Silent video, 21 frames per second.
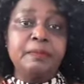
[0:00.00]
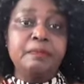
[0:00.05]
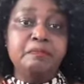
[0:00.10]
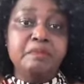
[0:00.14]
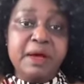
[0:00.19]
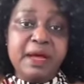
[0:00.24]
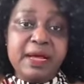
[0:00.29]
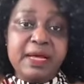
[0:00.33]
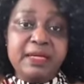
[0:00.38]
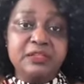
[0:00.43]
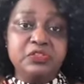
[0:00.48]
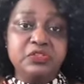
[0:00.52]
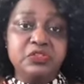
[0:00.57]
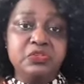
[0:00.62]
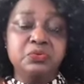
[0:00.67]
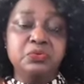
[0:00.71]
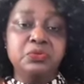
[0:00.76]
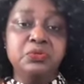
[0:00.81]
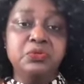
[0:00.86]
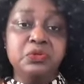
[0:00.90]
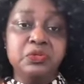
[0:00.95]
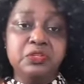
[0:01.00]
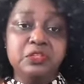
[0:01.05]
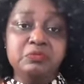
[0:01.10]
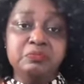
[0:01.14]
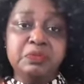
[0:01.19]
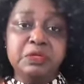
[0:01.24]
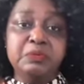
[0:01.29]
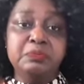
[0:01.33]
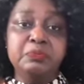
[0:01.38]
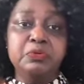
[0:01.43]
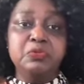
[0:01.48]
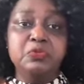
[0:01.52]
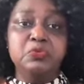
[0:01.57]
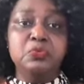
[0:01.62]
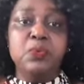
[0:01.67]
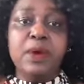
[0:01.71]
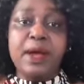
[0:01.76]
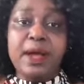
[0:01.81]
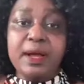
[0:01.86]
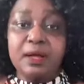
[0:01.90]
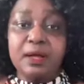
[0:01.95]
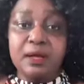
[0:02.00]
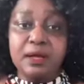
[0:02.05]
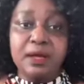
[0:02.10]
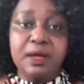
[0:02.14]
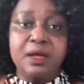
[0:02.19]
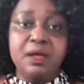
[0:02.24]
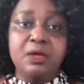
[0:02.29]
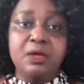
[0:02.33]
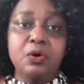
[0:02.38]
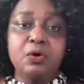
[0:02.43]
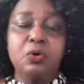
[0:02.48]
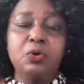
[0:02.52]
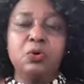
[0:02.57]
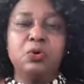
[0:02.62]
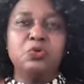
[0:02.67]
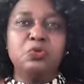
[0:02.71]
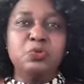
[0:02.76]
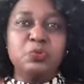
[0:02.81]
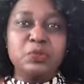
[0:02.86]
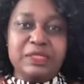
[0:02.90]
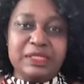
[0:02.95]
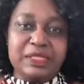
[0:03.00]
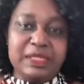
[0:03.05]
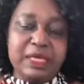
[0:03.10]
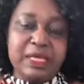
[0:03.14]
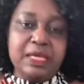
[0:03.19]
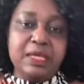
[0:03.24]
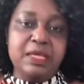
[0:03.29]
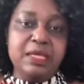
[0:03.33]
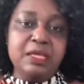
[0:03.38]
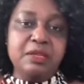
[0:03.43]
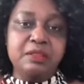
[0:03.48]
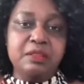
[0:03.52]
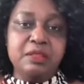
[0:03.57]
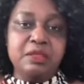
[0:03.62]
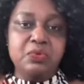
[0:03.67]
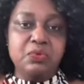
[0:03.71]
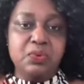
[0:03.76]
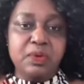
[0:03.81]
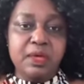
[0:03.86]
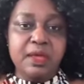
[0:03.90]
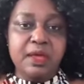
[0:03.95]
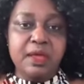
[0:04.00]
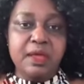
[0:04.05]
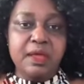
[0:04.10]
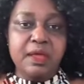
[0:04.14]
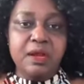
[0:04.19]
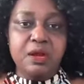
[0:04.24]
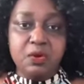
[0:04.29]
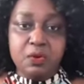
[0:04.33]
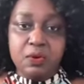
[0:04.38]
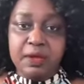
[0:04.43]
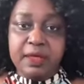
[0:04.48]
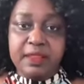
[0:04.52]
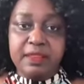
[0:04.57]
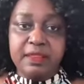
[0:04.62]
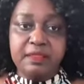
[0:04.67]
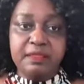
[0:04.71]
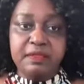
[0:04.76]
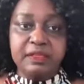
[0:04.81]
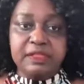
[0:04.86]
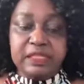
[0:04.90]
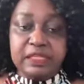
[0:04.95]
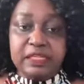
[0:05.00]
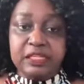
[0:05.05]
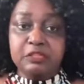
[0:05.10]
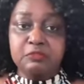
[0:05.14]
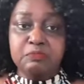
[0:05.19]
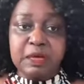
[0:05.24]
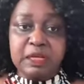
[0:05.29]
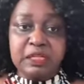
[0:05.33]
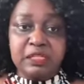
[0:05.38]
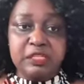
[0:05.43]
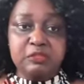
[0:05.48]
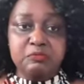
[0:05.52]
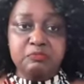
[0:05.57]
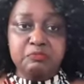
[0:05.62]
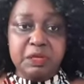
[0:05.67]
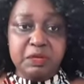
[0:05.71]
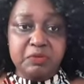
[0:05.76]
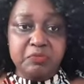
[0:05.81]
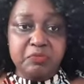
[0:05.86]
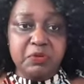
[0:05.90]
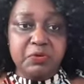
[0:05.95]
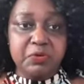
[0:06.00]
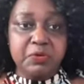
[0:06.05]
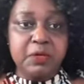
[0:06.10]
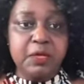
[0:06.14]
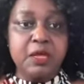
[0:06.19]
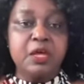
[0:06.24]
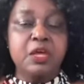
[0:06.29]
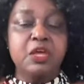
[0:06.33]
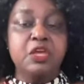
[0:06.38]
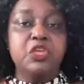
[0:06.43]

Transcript: but you will not be able to work or to stay in the UK longer than the 6 months period.